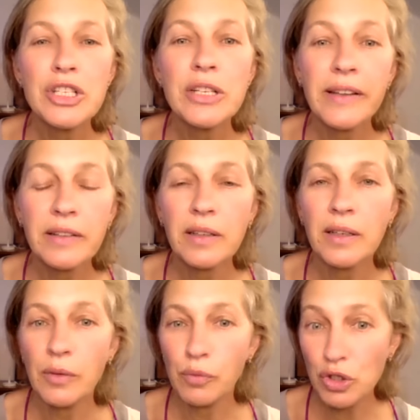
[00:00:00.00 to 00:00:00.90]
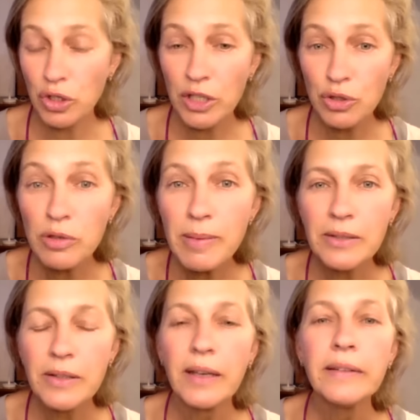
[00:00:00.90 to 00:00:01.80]
Patient asked, uh, what should I do
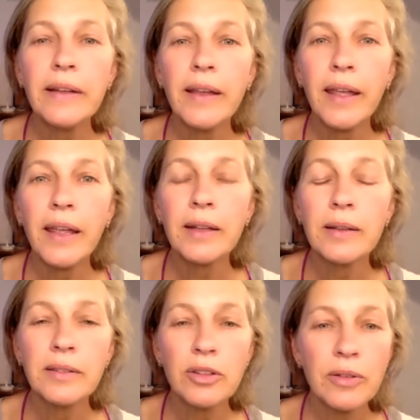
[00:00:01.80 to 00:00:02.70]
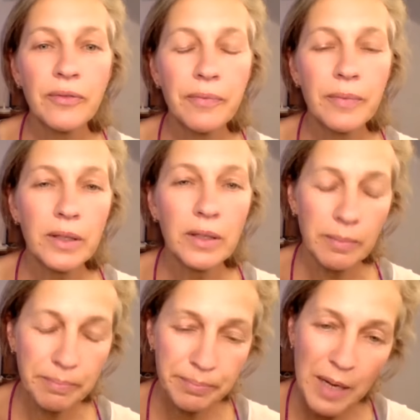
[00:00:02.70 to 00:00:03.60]
about that? And
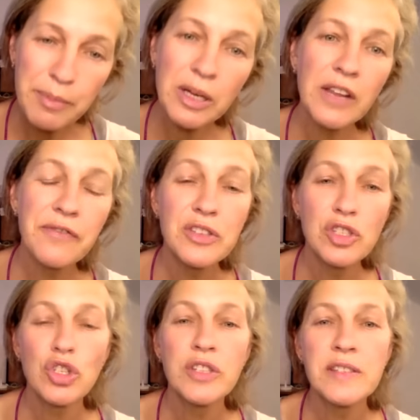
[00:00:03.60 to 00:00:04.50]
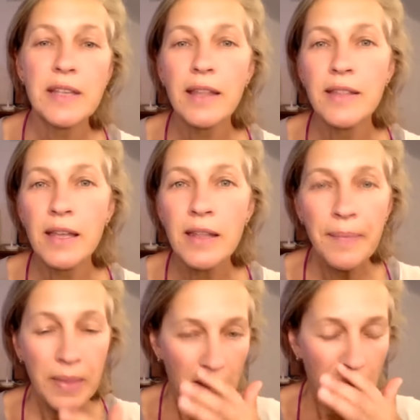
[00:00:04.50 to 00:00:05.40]
uh, primary care physician said
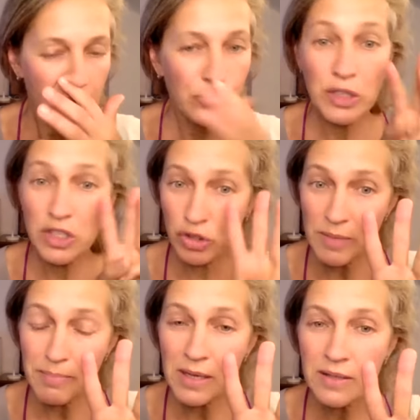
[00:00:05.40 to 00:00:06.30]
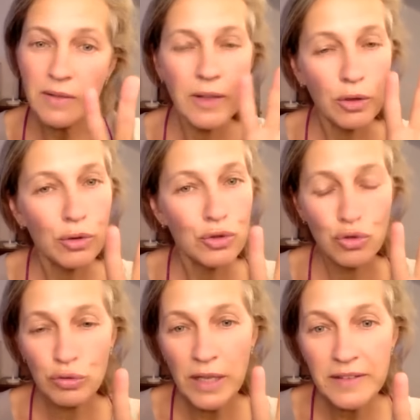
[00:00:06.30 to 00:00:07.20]
that for the three months, we are
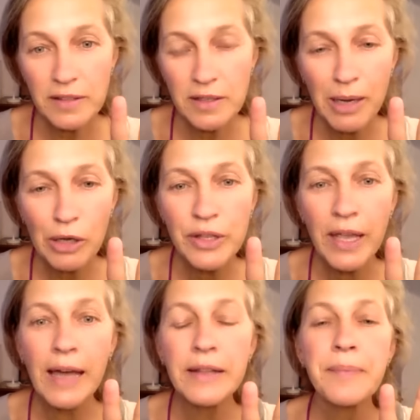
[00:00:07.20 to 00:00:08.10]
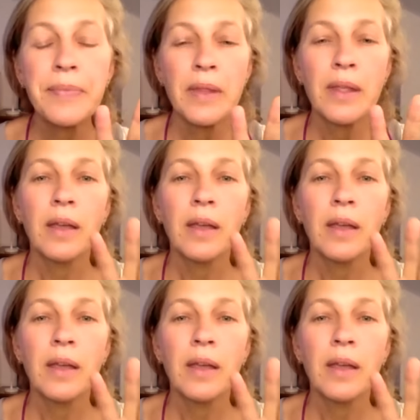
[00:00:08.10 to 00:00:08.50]
going to do nothing about that.